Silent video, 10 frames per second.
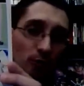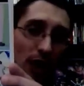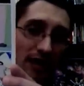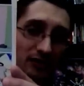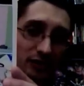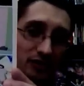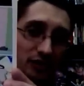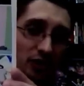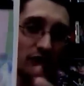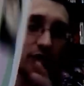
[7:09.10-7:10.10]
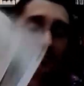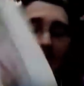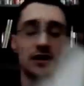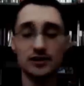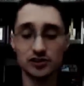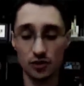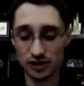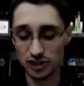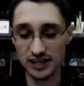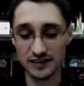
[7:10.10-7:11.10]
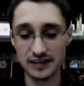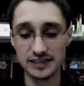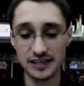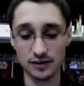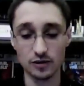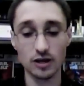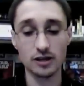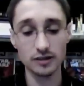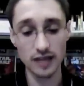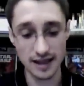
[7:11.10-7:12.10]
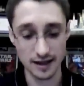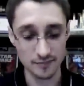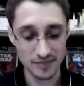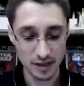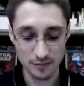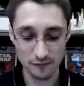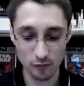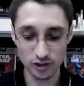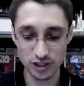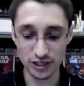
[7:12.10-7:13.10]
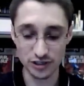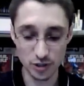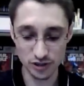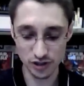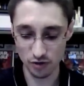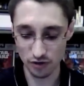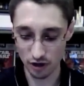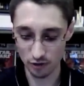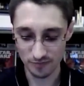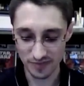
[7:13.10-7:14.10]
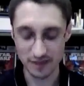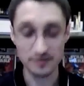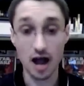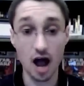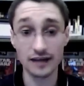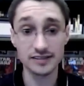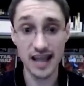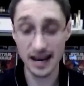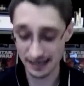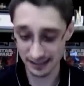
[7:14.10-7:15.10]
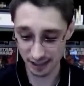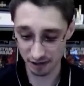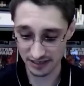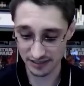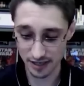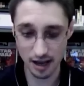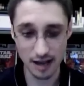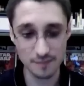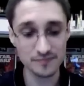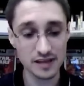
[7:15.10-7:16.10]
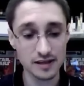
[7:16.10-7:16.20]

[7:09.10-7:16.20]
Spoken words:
blaster to her so that she can then kill Leia. Before she can do so, though, Han can't get there in time.